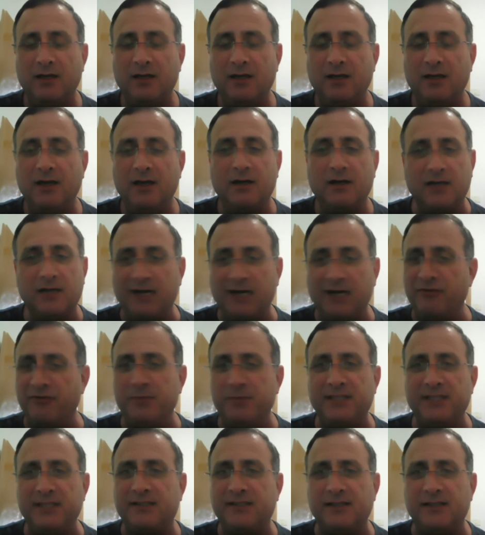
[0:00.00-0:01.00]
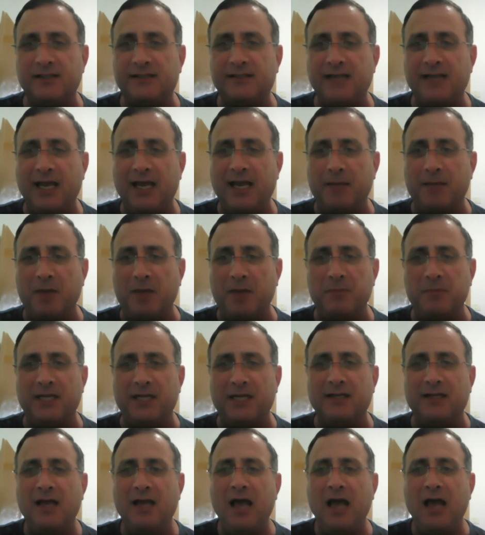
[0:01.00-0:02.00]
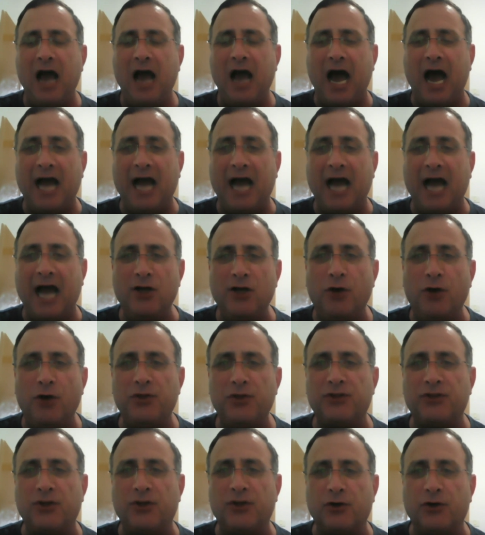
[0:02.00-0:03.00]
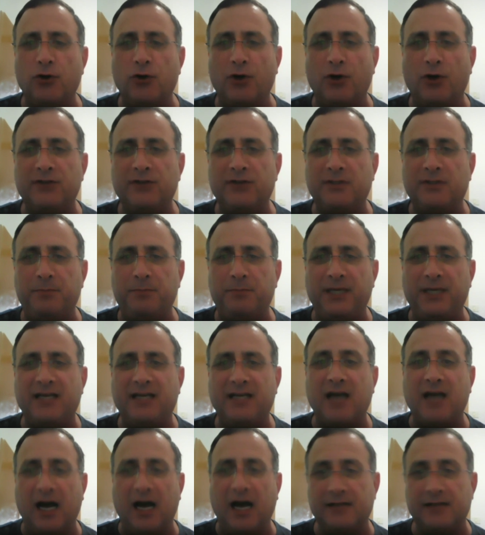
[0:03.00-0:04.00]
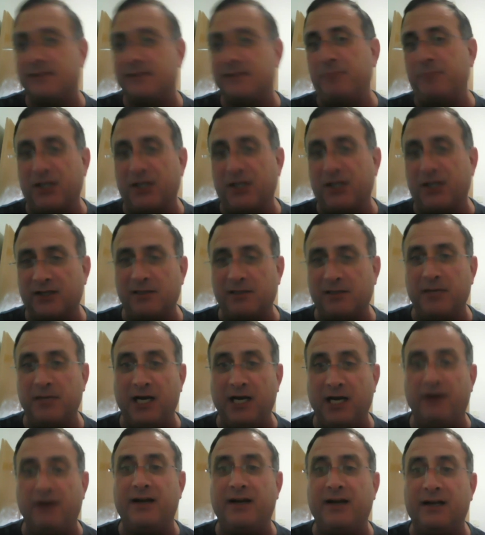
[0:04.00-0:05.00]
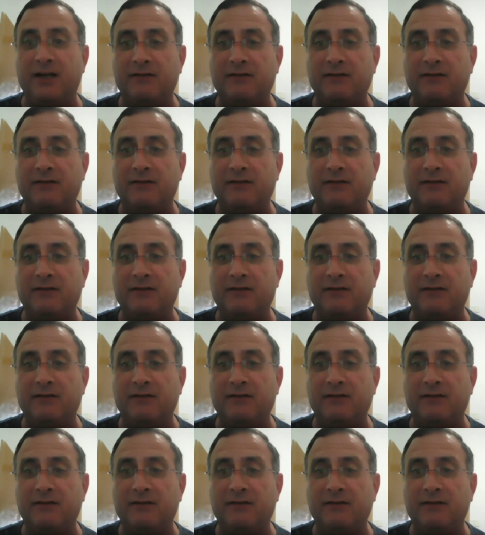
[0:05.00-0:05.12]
Government's the same. I mean, I know that there are going to be cuts because I'm hearing it